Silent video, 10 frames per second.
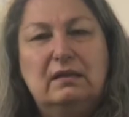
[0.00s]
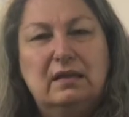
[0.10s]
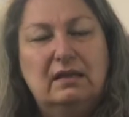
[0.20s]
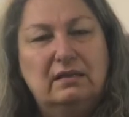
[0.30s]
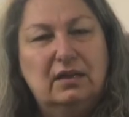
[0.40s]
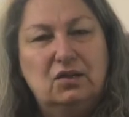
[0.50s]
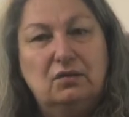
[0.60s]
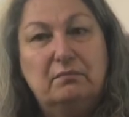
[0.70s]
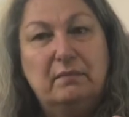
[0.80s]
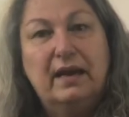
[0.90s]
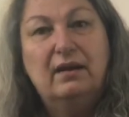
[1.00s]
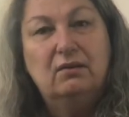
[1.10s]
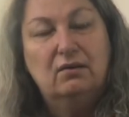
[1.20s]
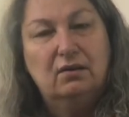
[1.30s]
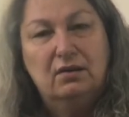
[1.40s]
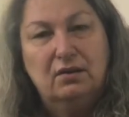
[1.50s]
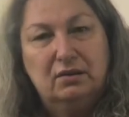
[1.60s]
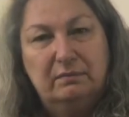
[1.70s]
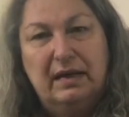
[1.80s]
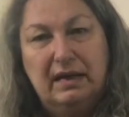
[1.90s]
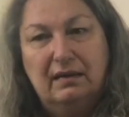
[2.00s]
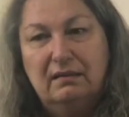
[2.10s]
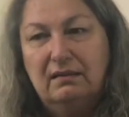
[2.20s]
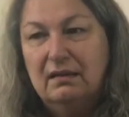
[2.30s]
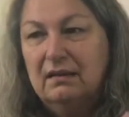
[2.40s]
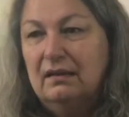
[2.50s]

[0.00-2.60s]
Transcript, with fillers: thing that should matter on your path.